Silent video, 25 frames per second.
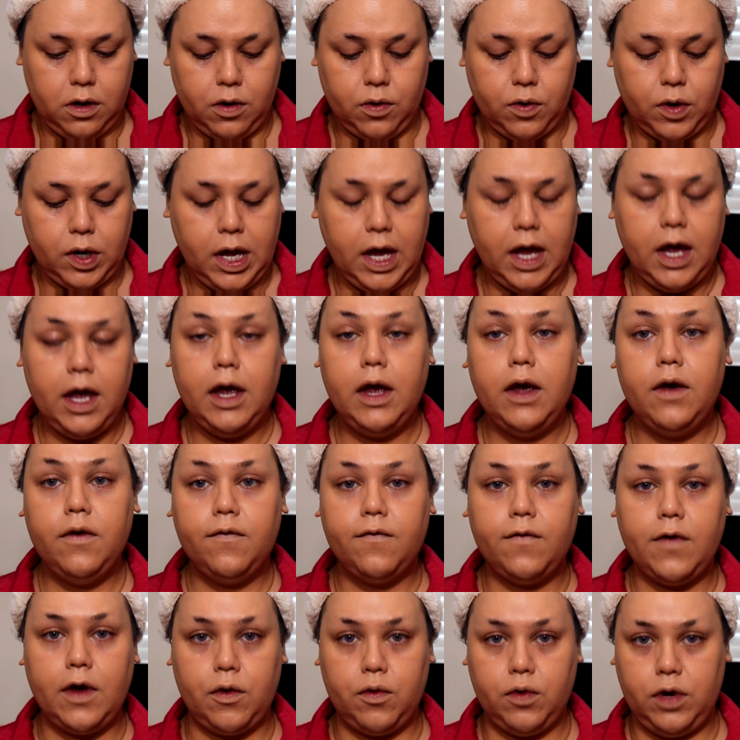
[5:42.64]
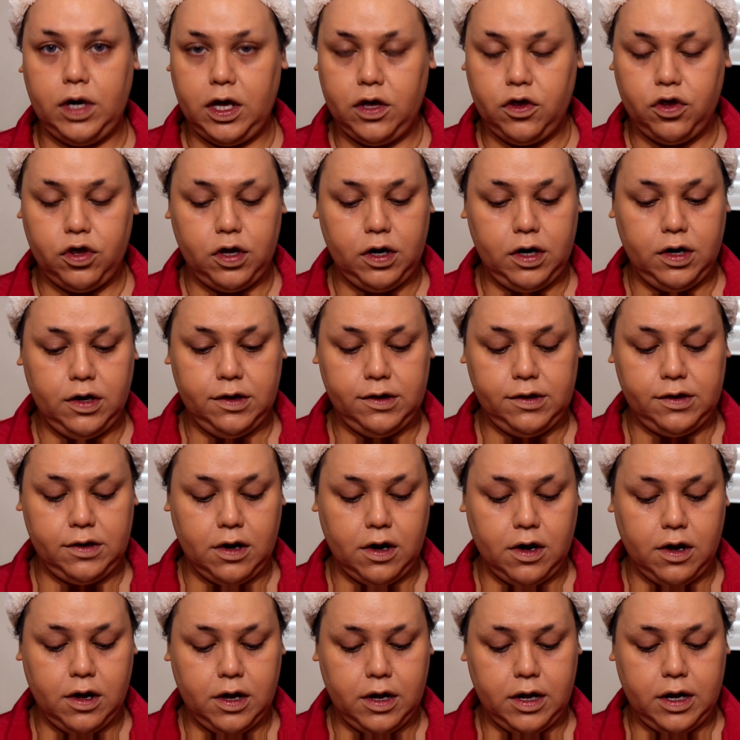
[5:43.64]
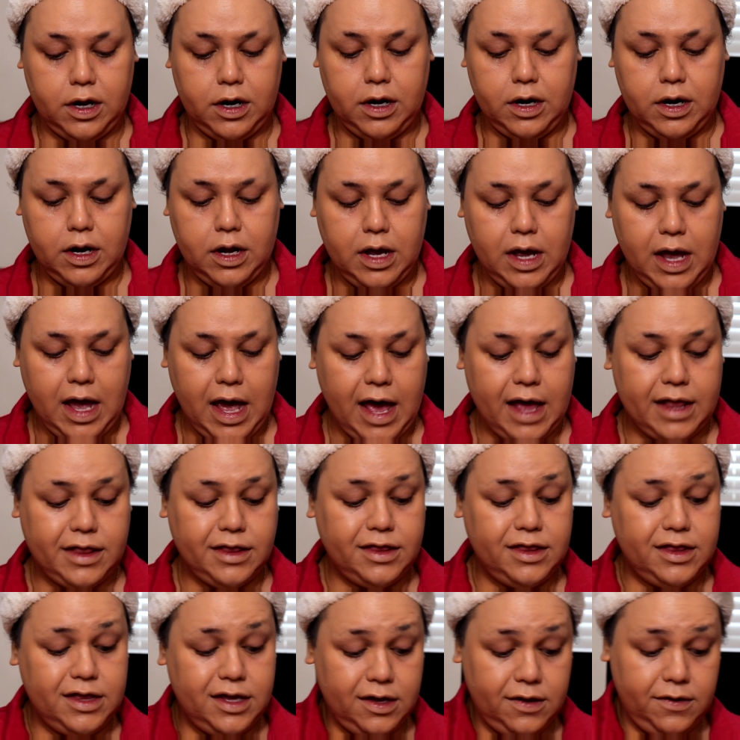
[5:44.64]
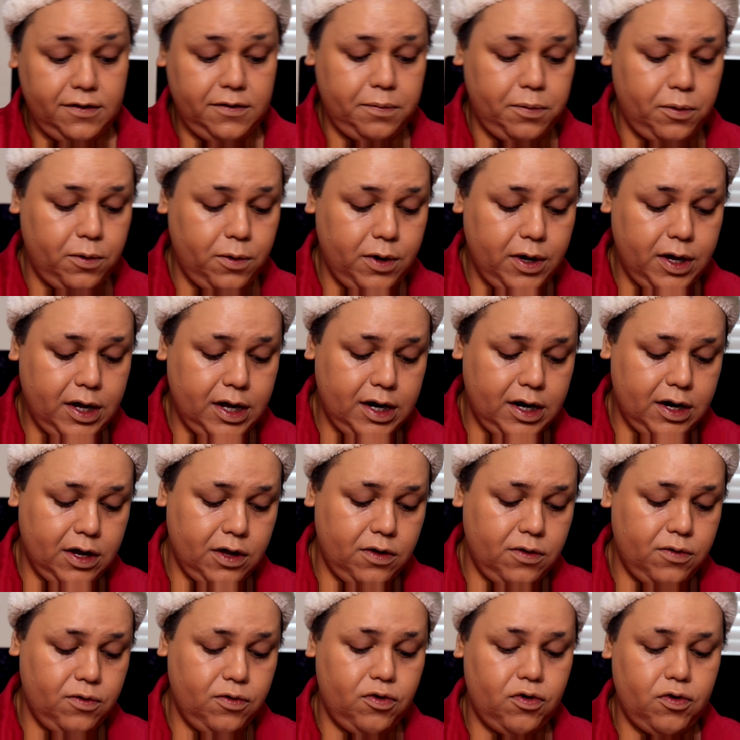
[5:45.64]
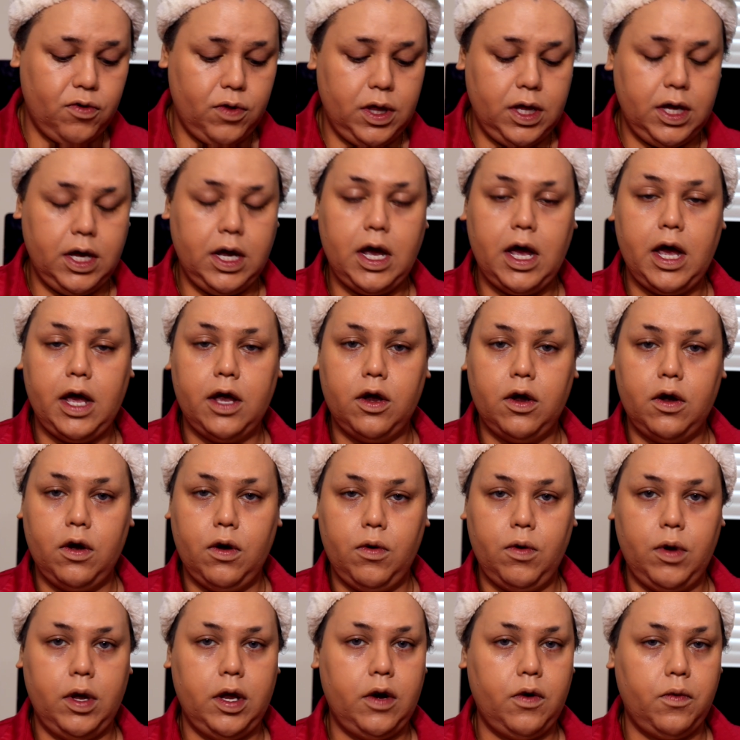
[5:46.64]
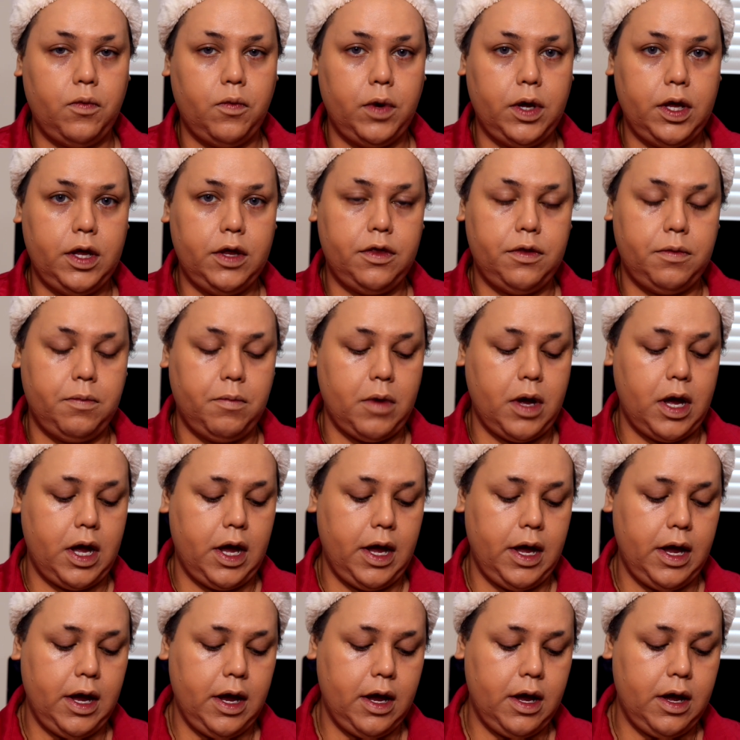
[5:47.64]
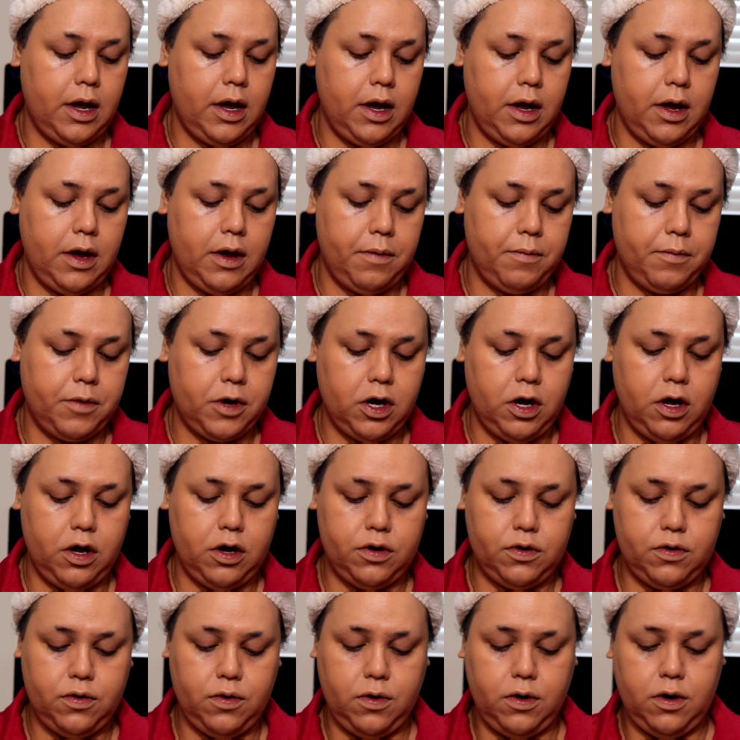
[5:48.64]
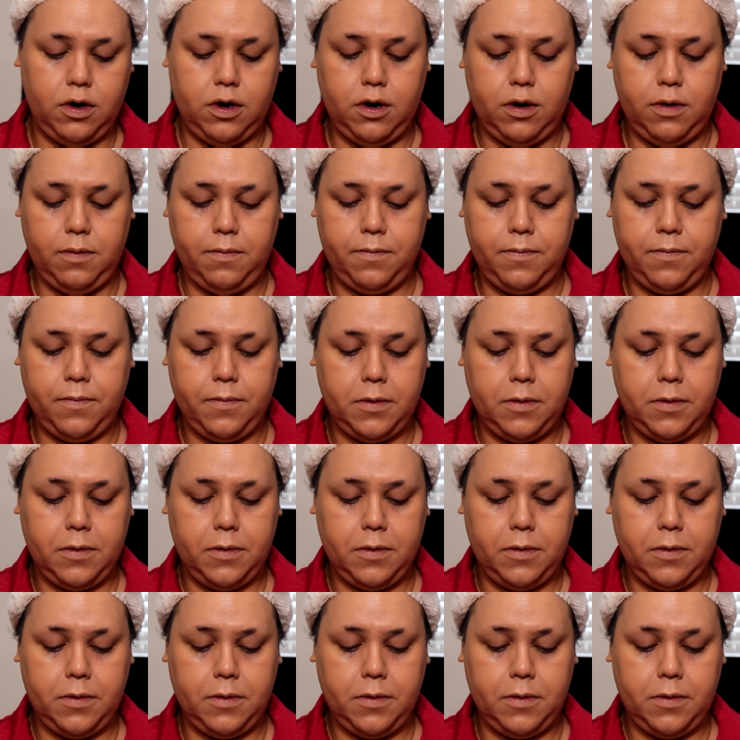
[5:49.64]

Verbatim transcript: Okay, foundation is on. At this point, usually I go in with my um, contour.